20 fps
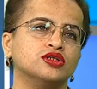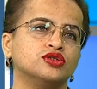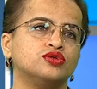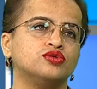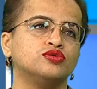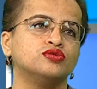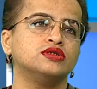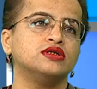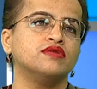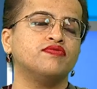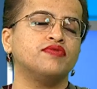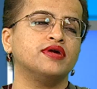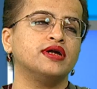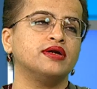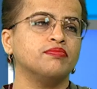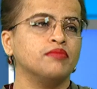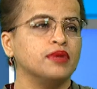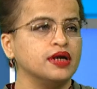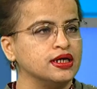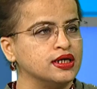through
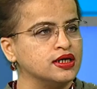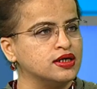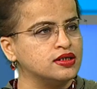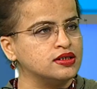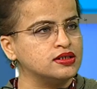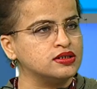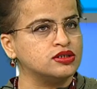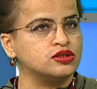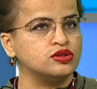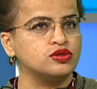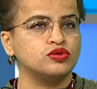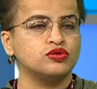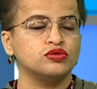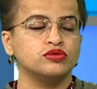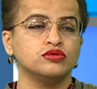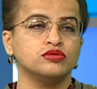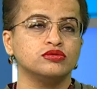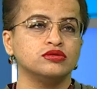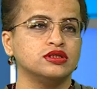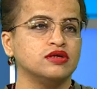different measures,
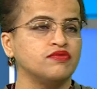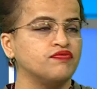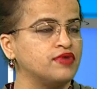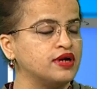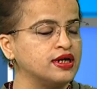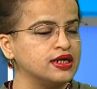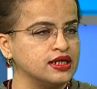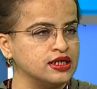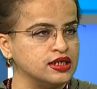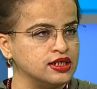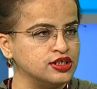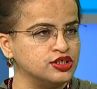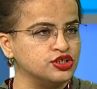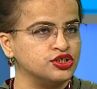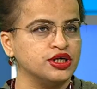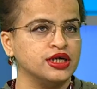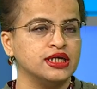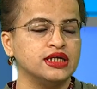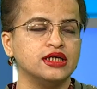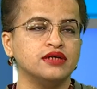through different
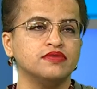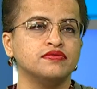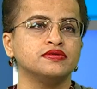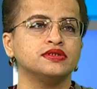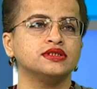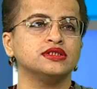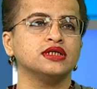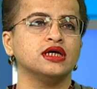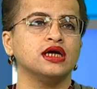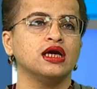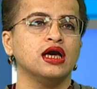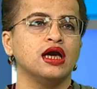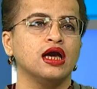initiatives,